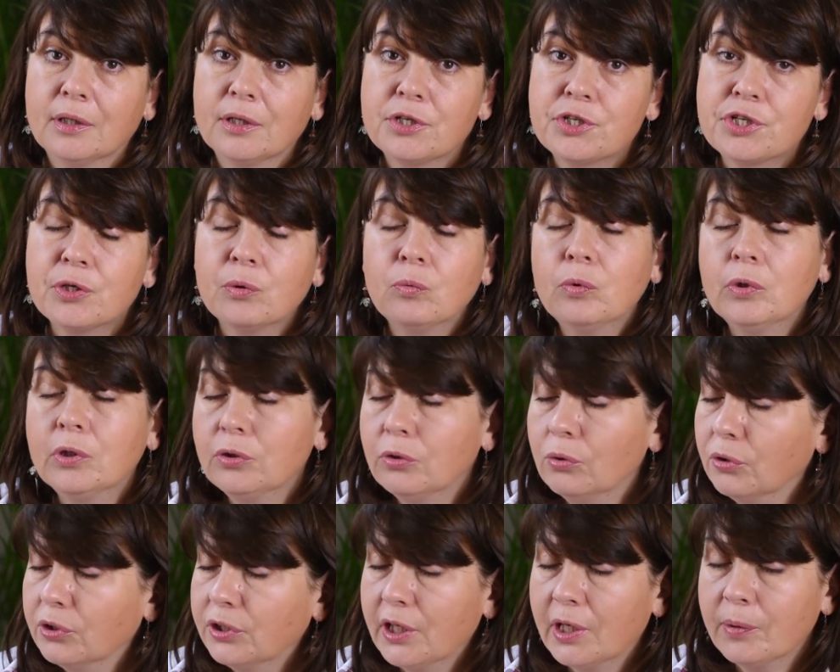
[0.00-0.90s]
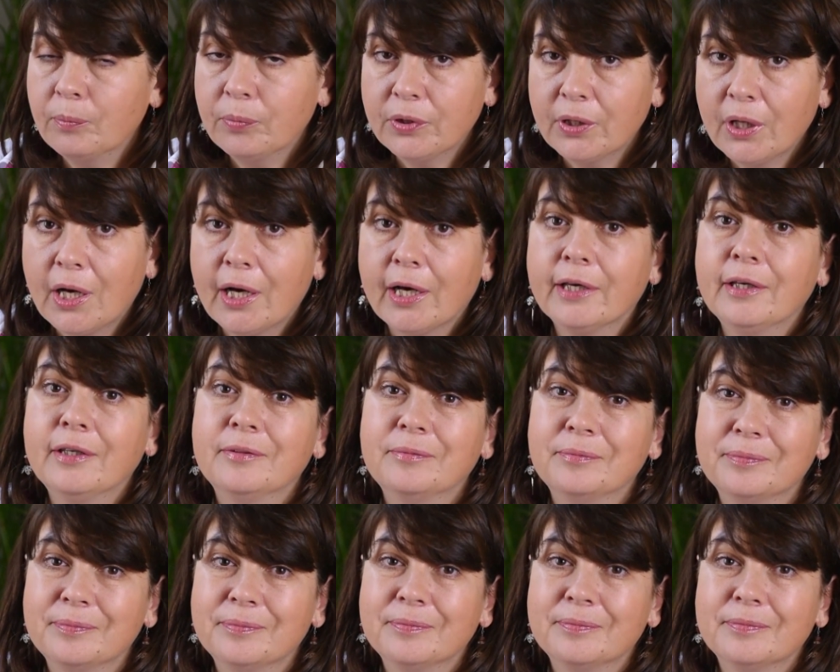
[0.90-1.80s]
she will not apply
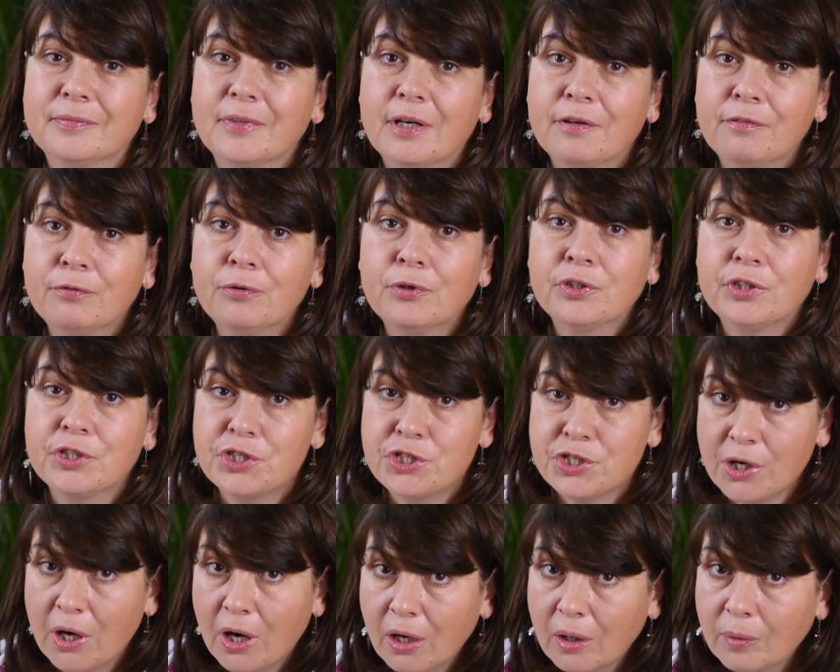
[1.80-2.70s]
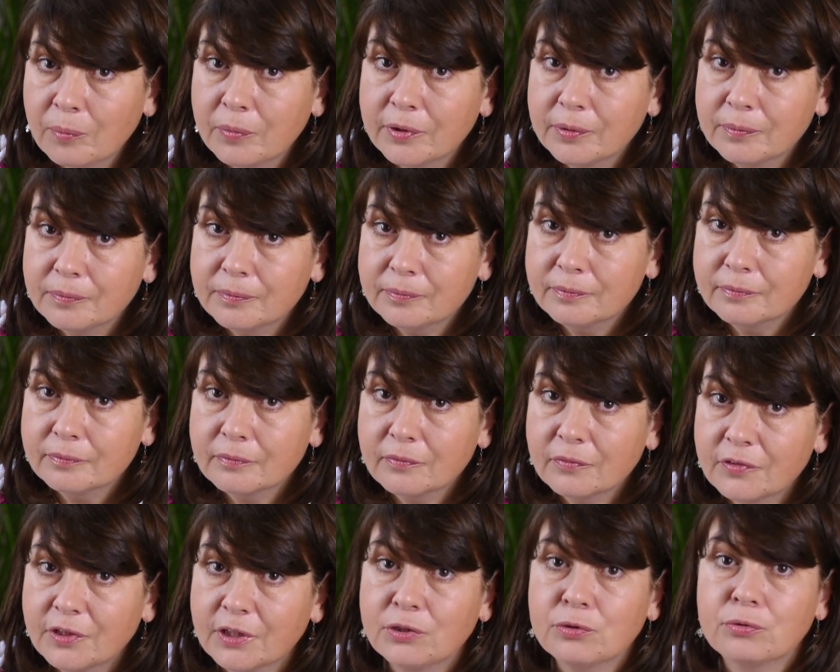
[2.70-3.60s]
for the job
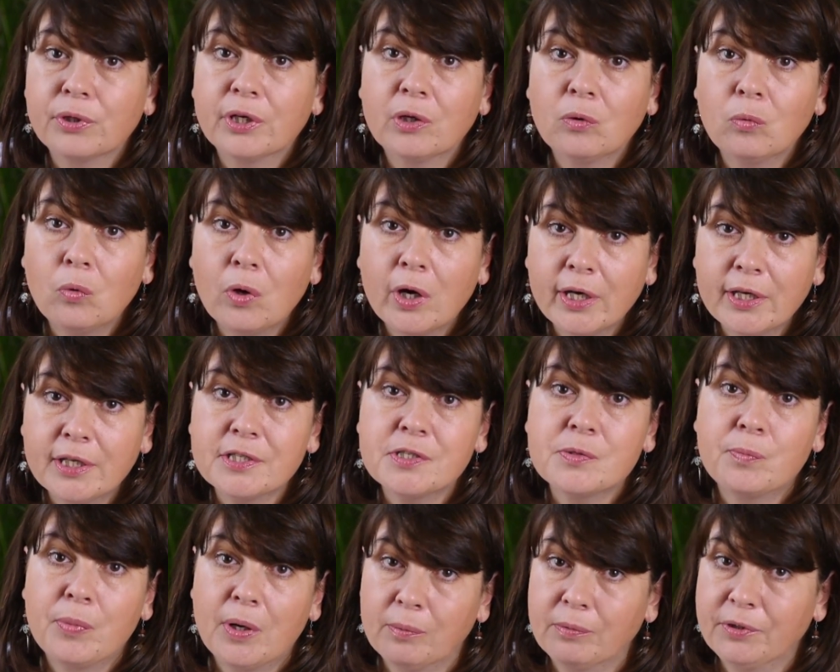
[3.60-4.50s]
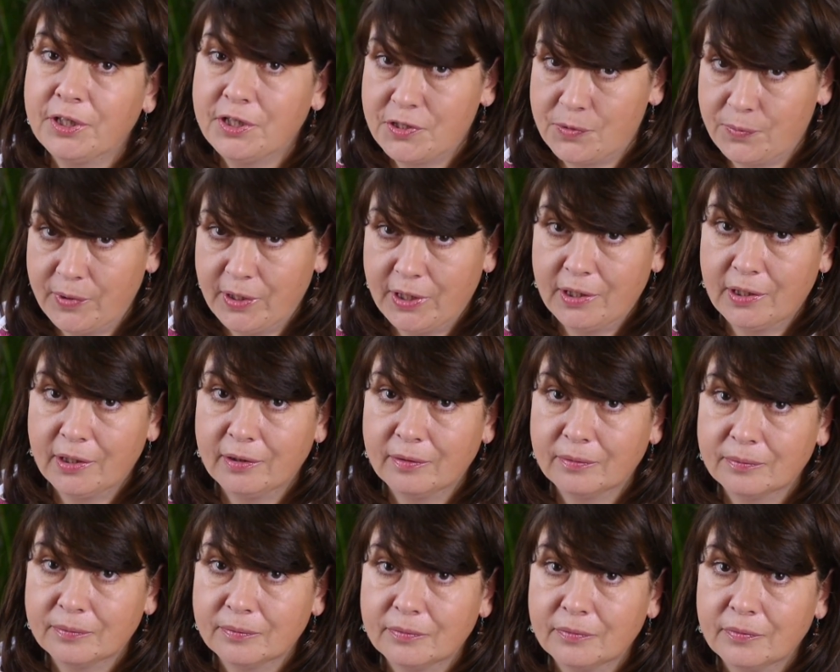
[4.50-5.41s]
that requires public speaking,
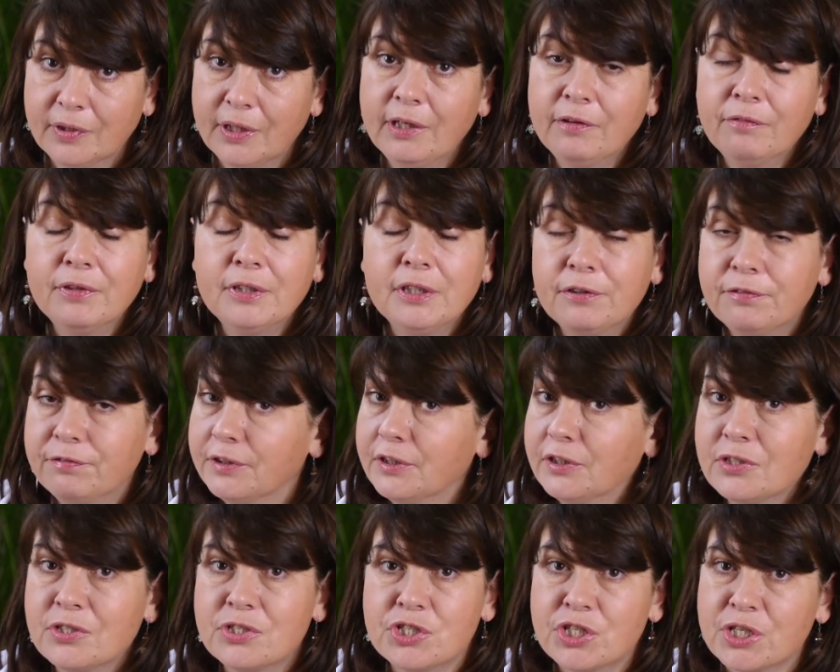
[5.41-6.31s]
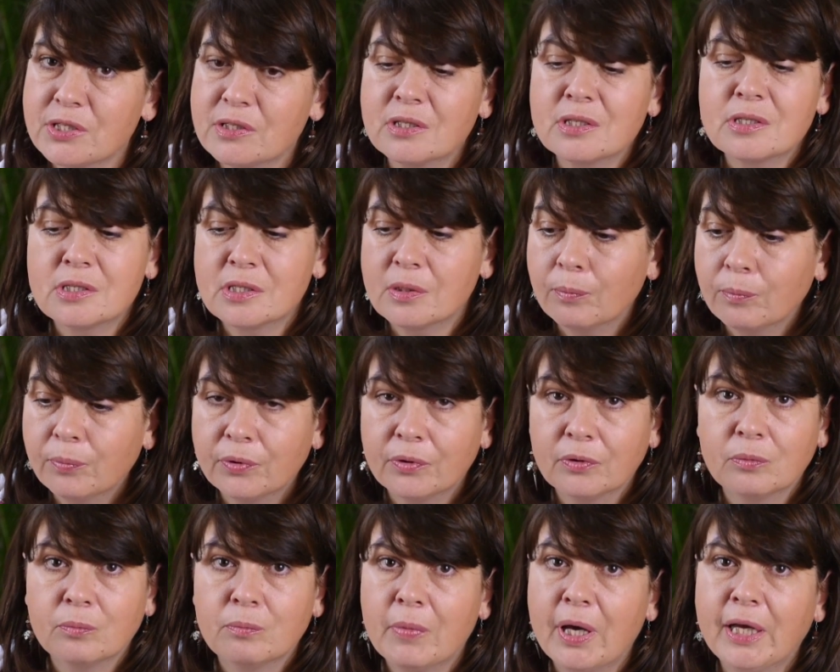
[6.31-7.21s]
even if it's just a
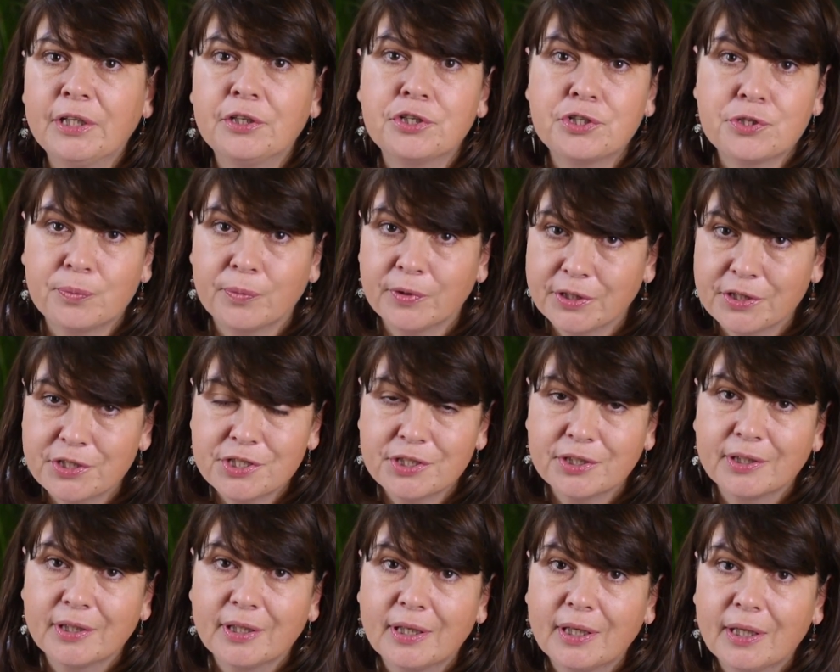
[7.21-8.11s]
simple management